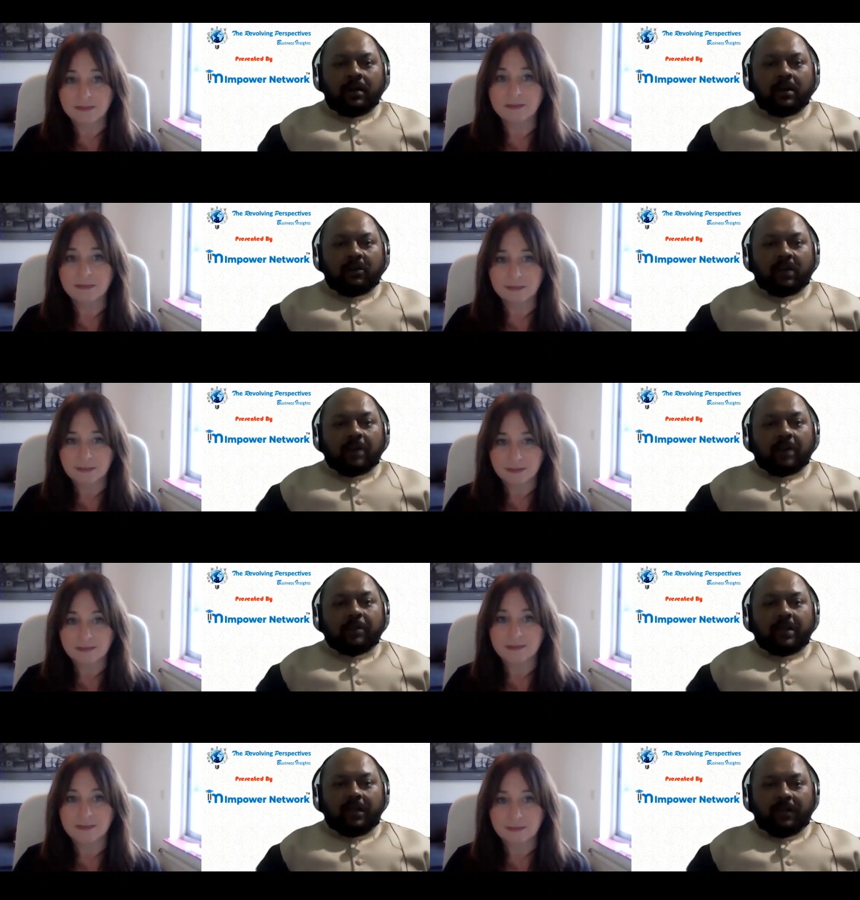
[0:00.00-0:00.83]

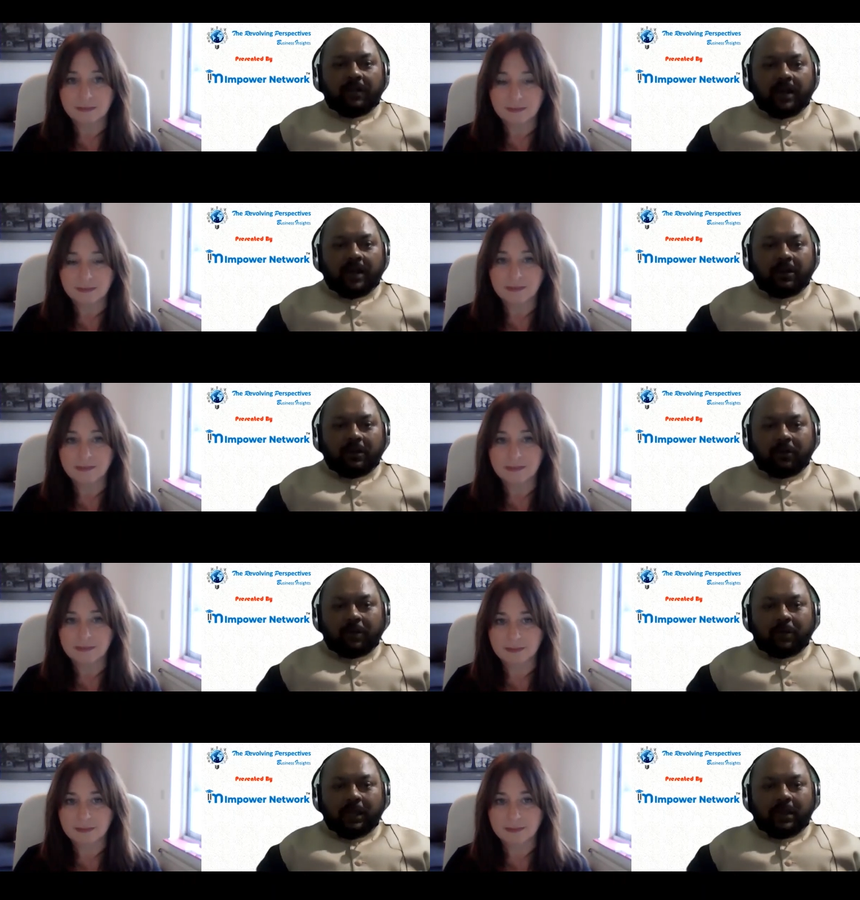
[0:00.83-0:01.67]
Speaker 1: statement that we write or
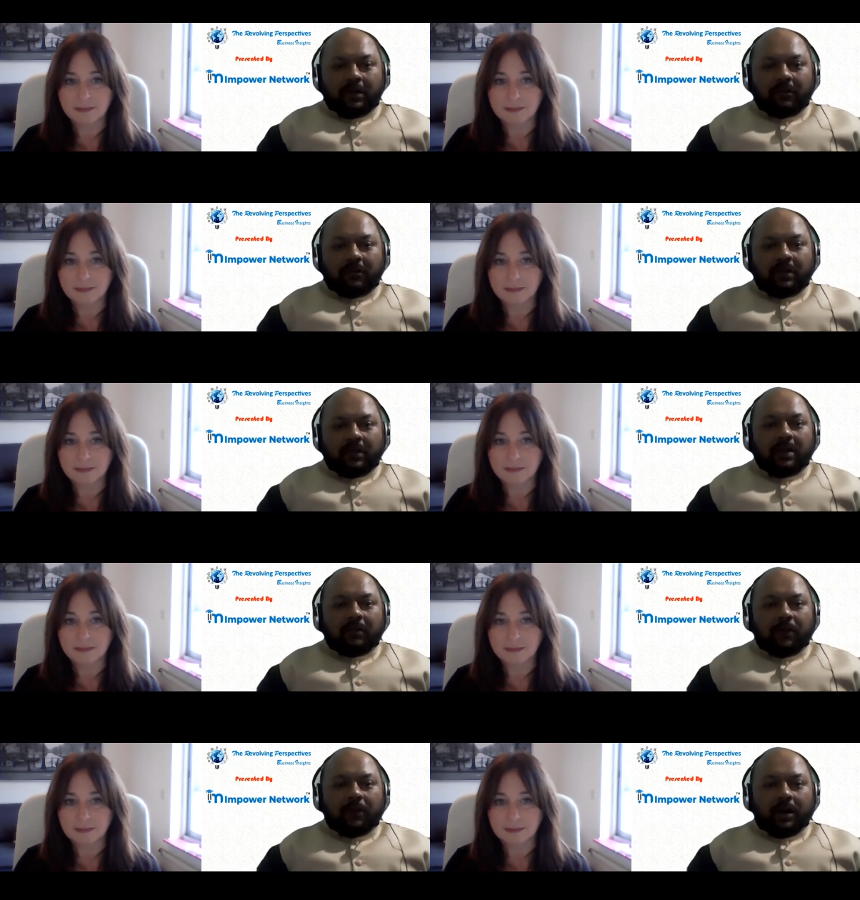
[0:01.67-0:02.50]
speak, it's
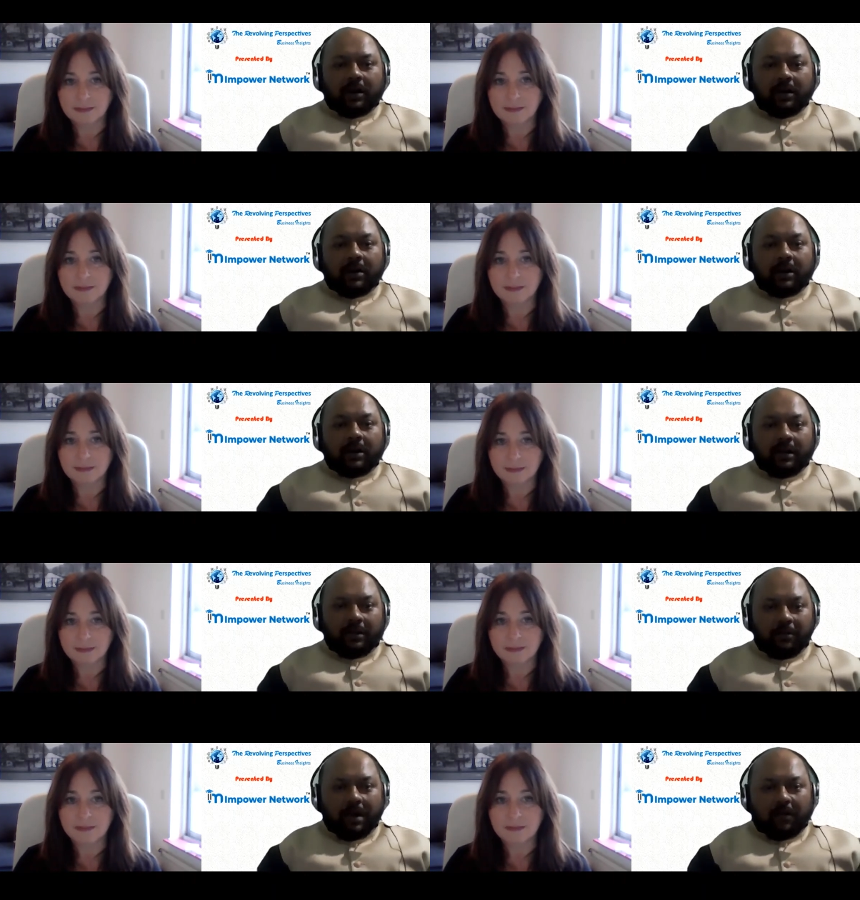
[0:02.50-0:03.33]
there for
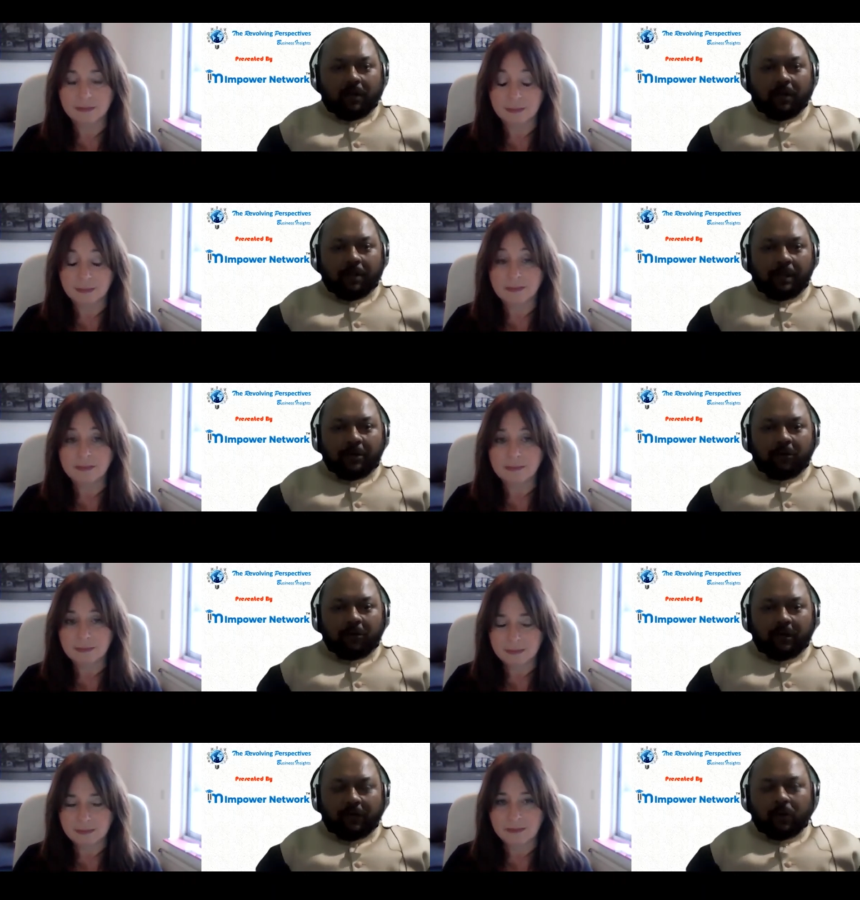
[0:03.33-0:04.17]
eternity uh, for people
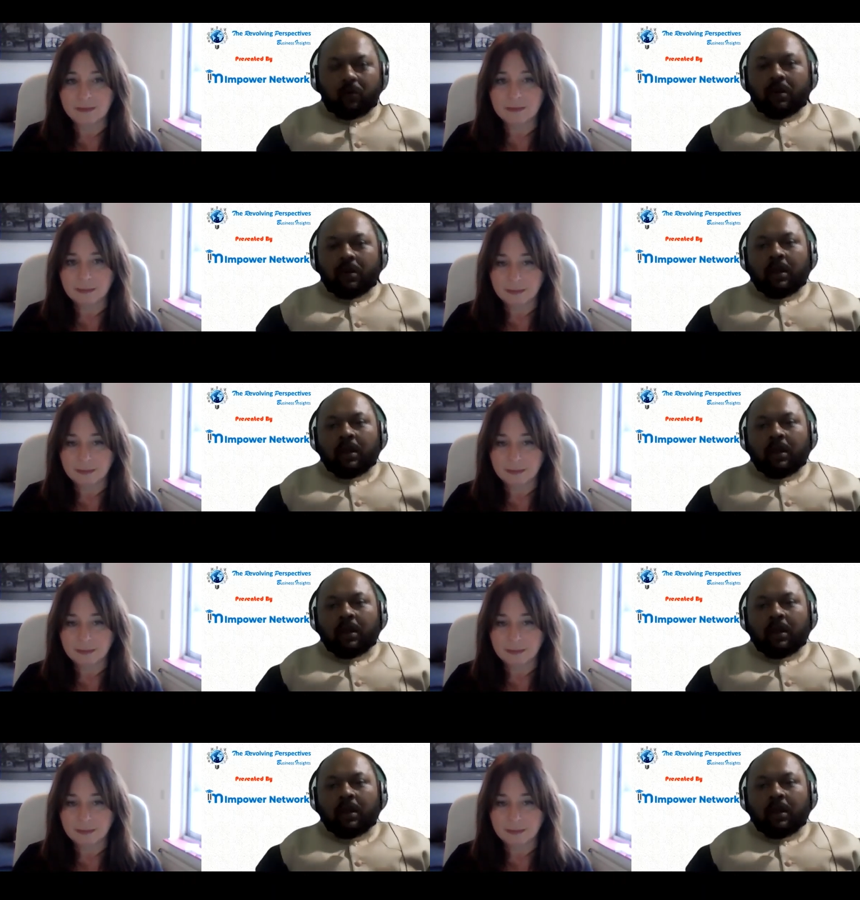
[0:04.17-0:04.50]
to review.